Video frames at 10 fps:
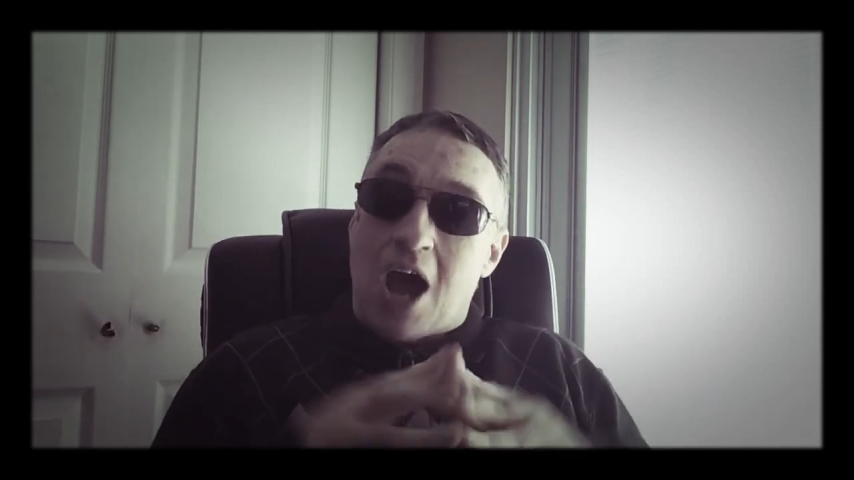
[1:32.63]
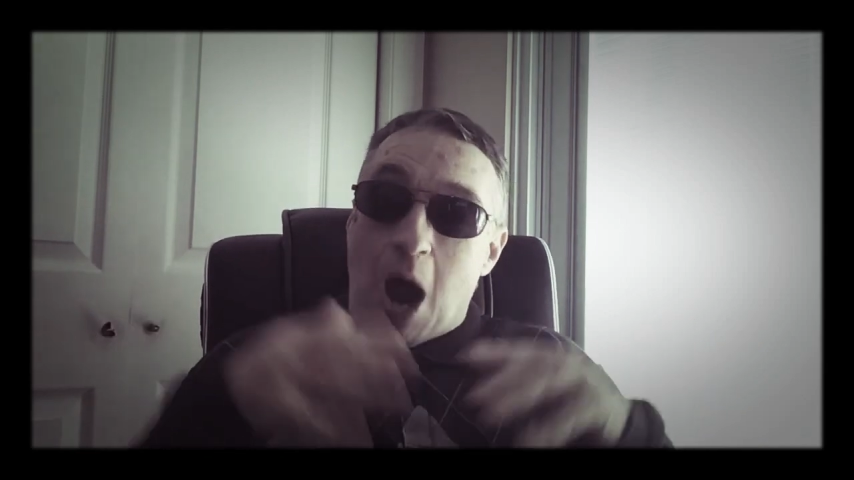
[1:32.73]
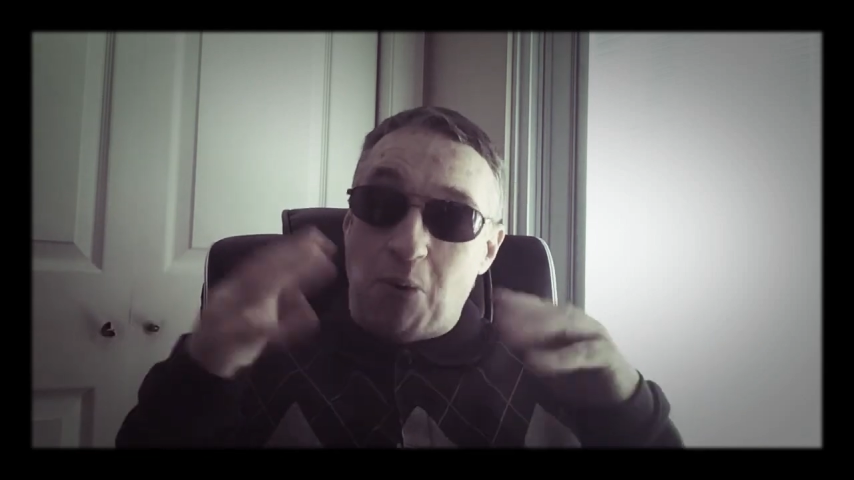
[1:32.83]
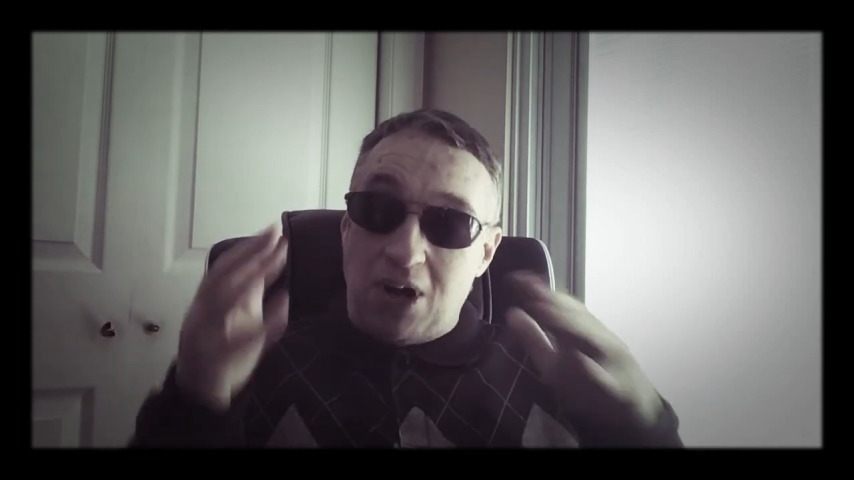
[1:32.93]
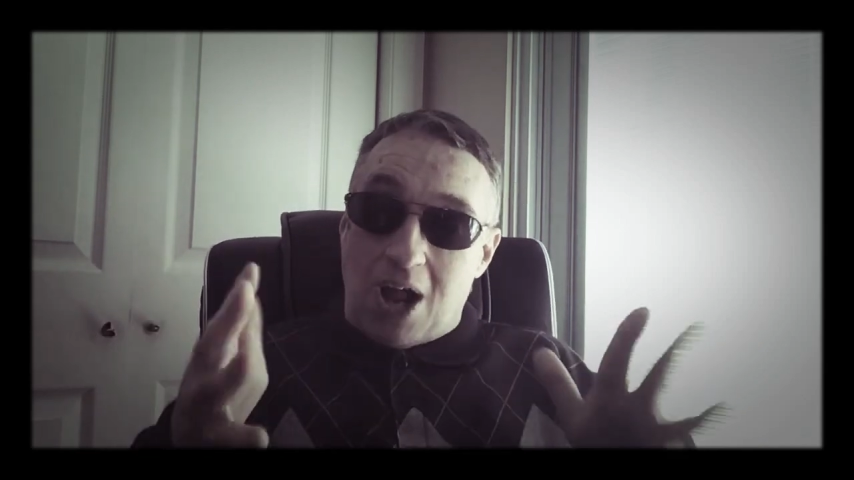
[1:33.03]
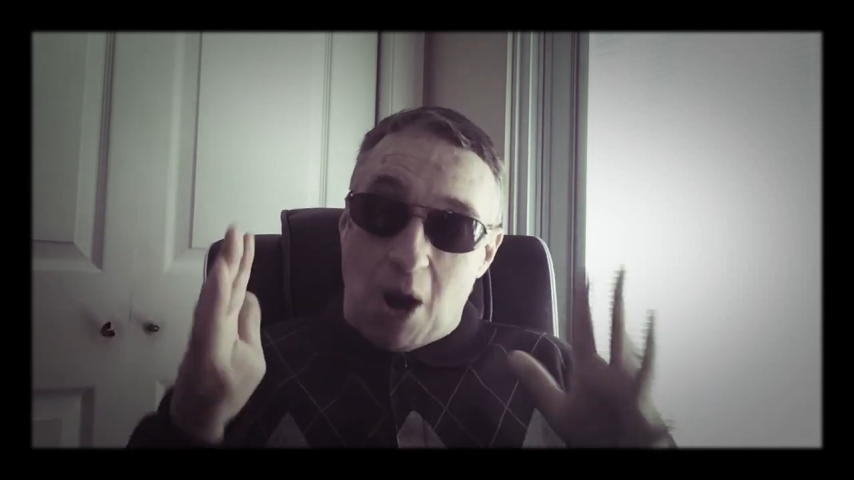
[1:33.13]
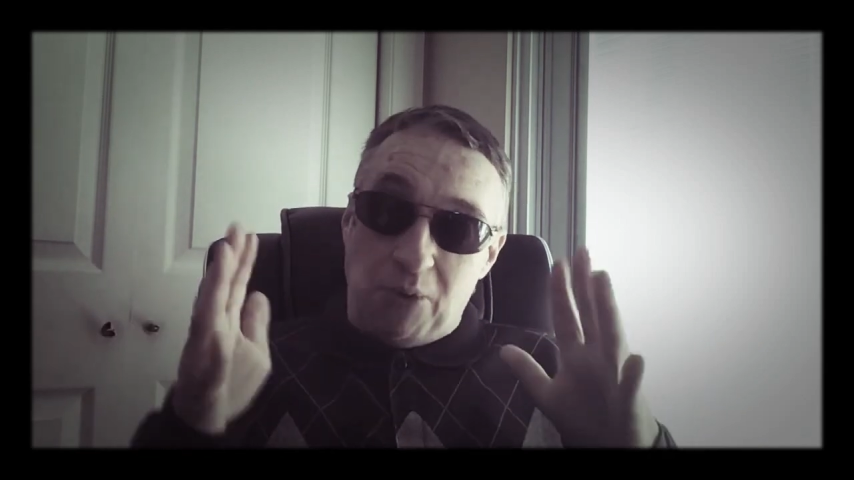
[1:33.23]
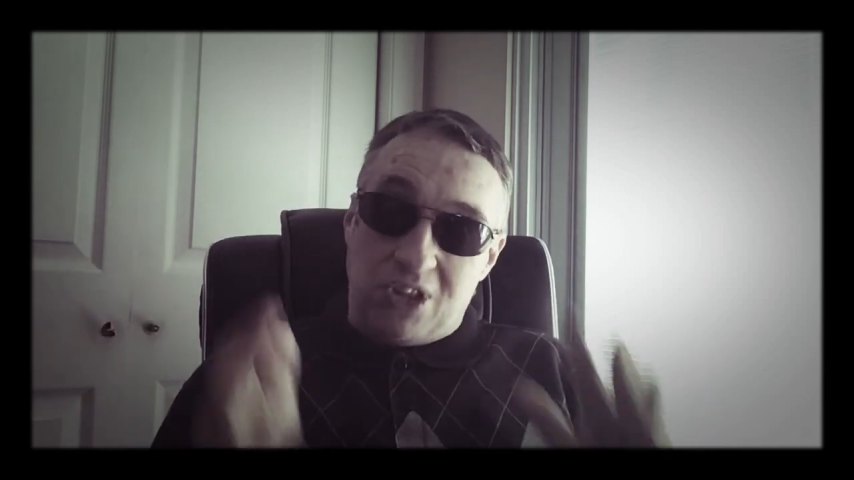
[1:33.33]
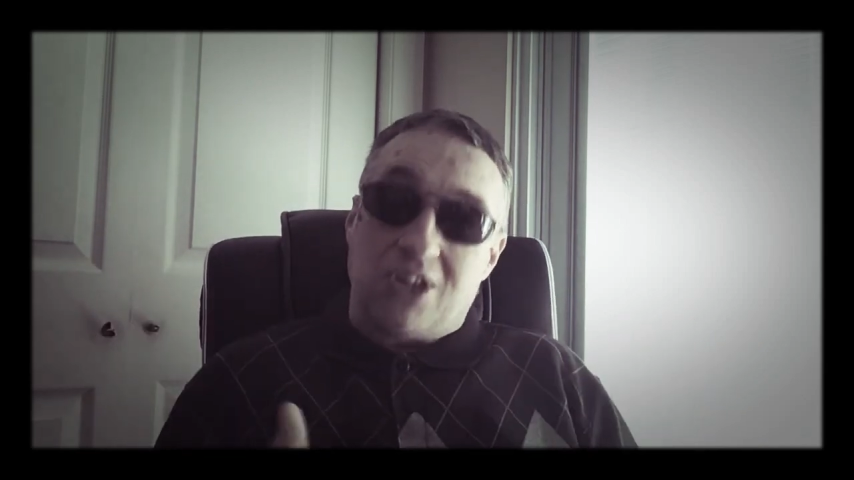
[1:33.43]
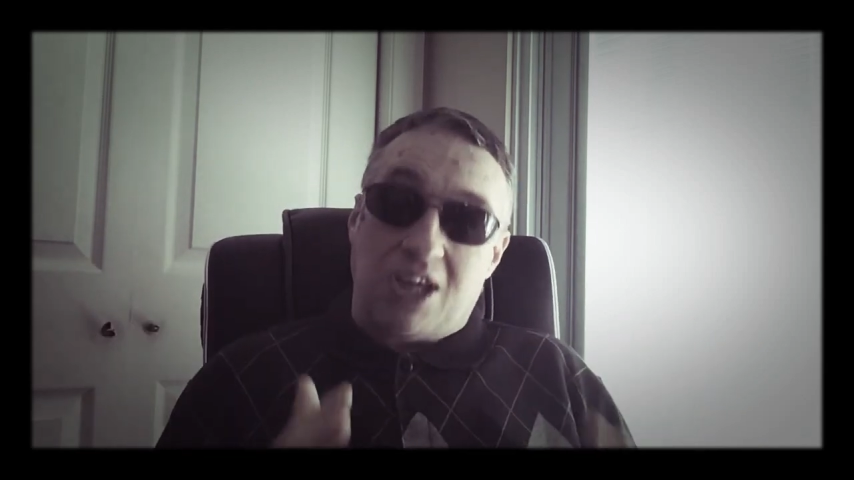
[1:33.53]
I want I
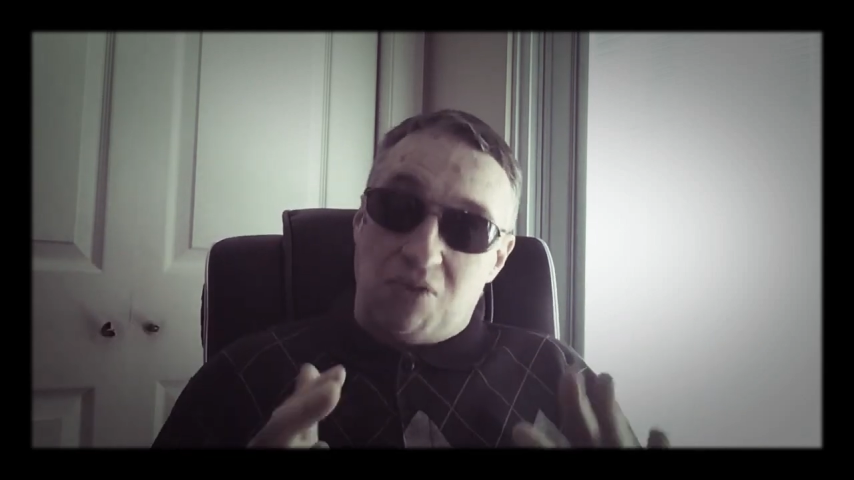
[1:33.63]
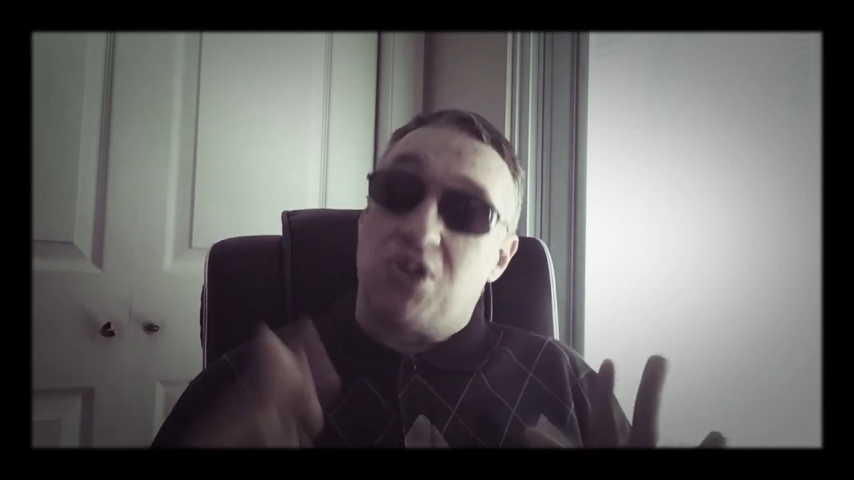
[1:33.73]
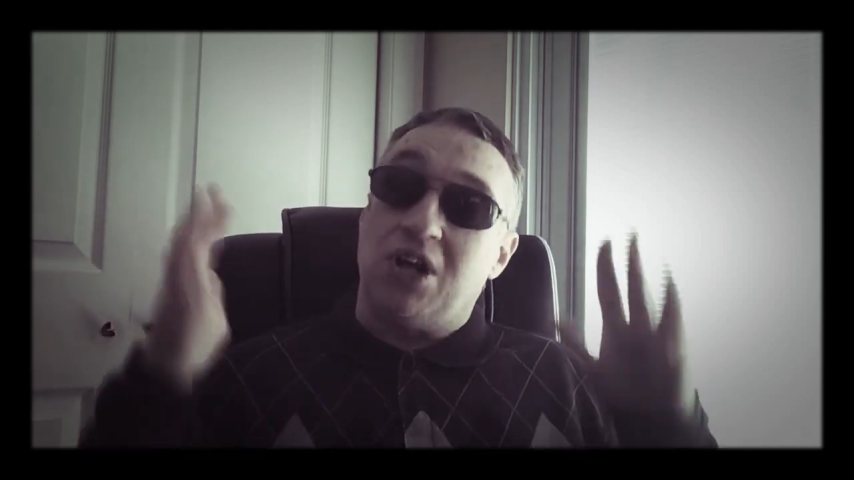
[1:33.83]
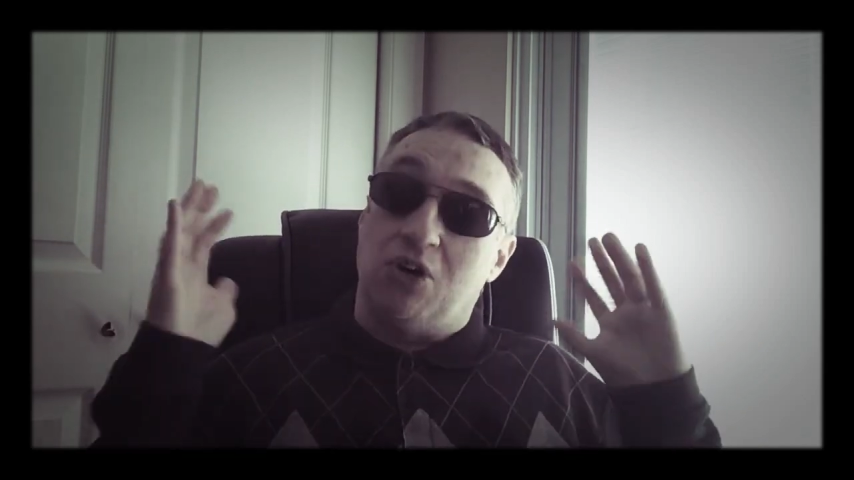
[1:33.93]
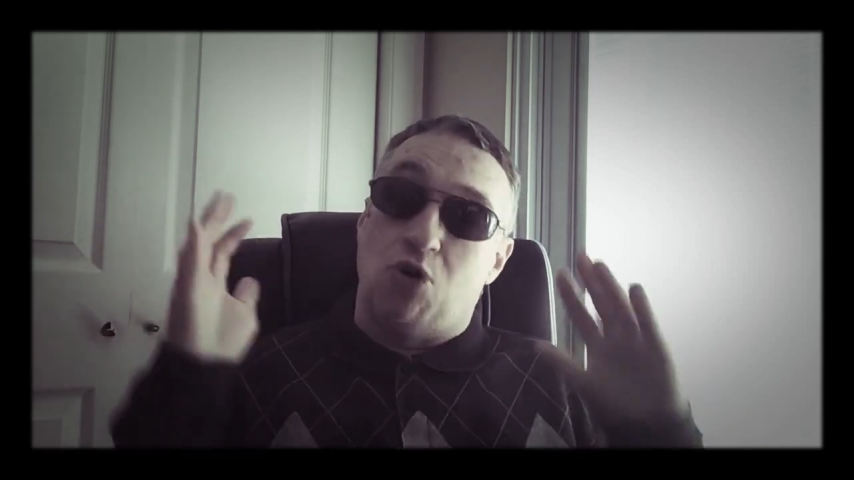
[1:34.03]
want to give